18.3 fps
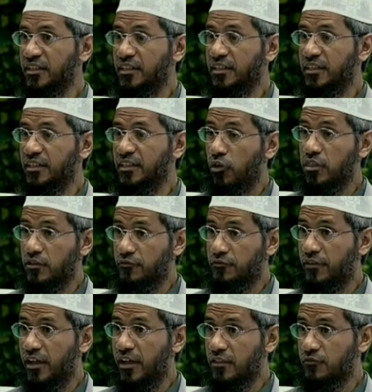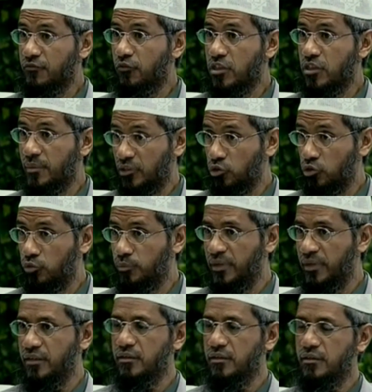was the fast for some
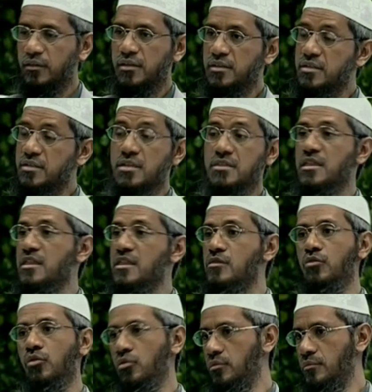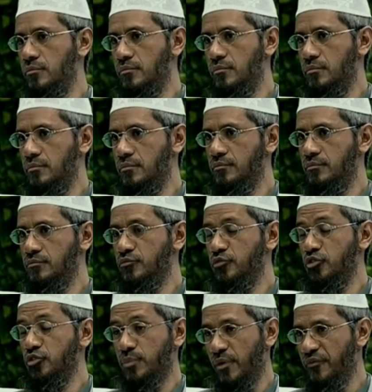atonement? She says no.
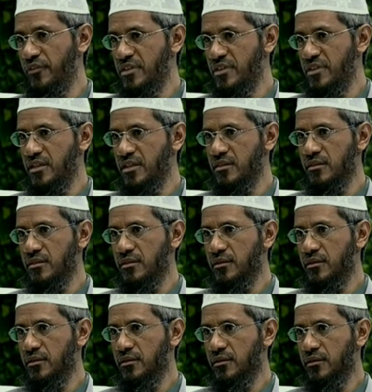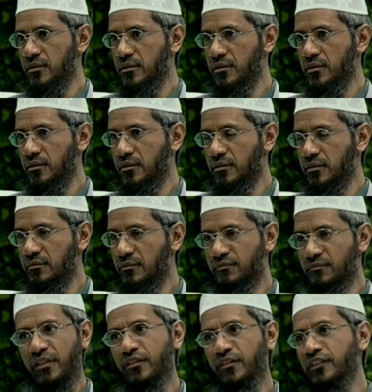So the Prophet says,
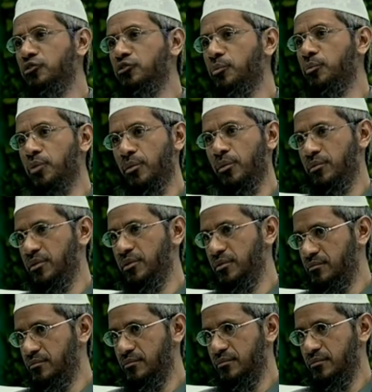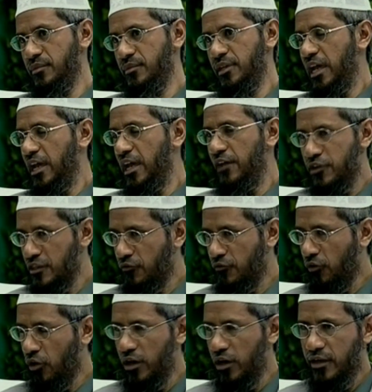then there's no problem. If it's a
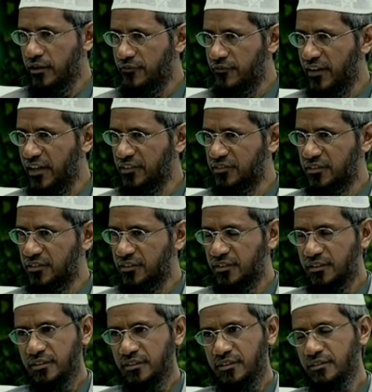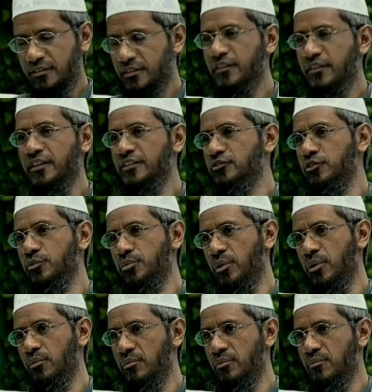voluntary fast, then there's no
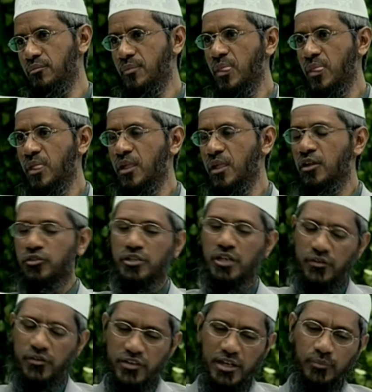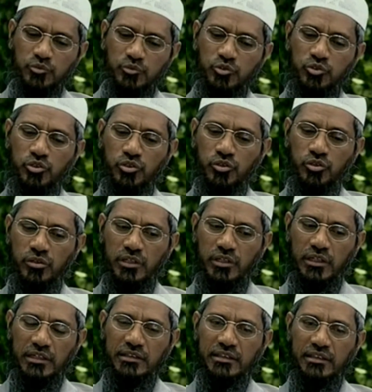problem. So here we come to know
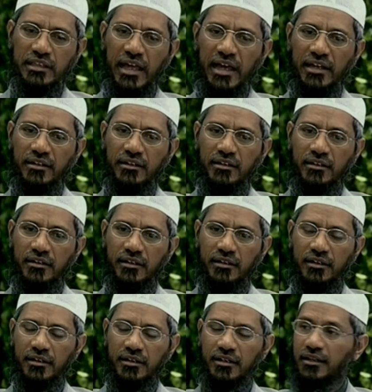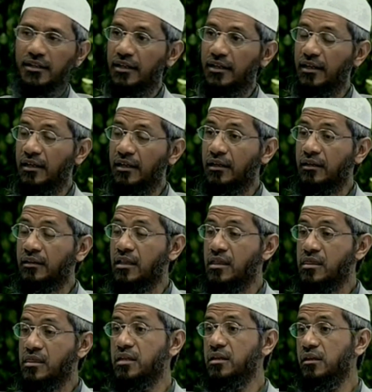that the
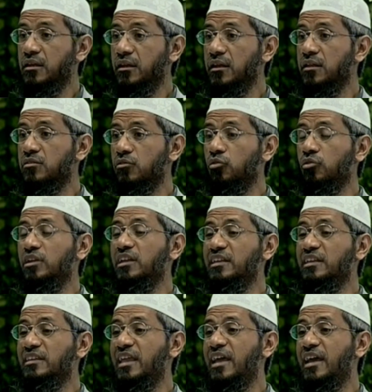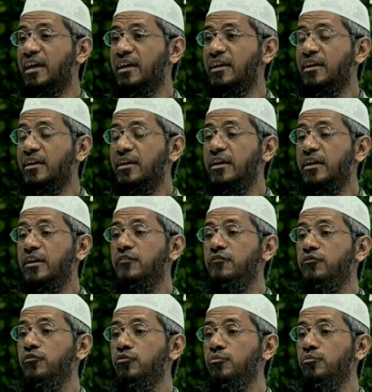sin is only there
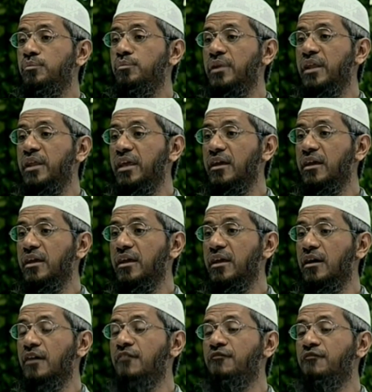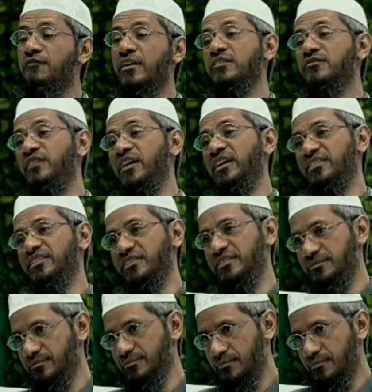if you break a fard fast.